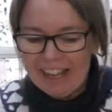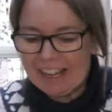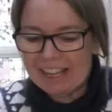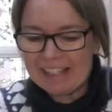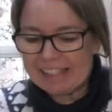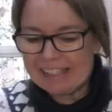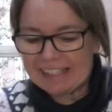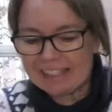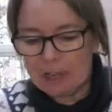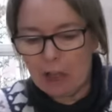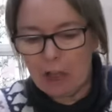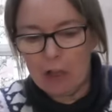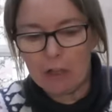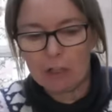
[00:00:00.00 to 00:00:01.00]
is
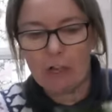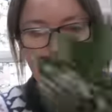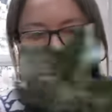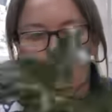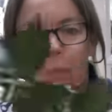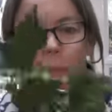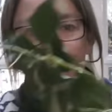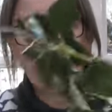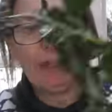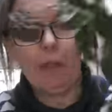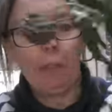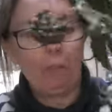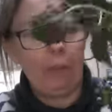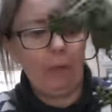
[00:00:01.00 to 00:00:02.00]
start off with a
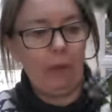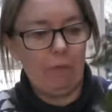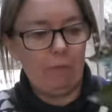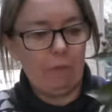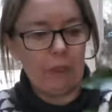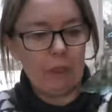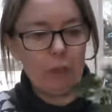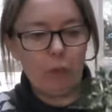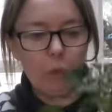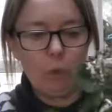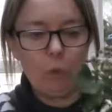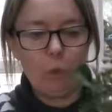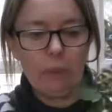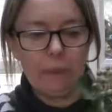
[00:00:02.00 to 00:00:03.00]
couple of the
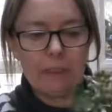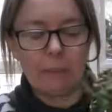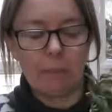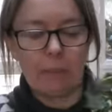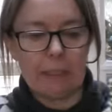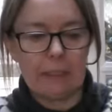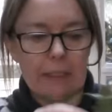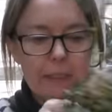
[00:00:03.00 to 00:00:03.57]
tallest pieces.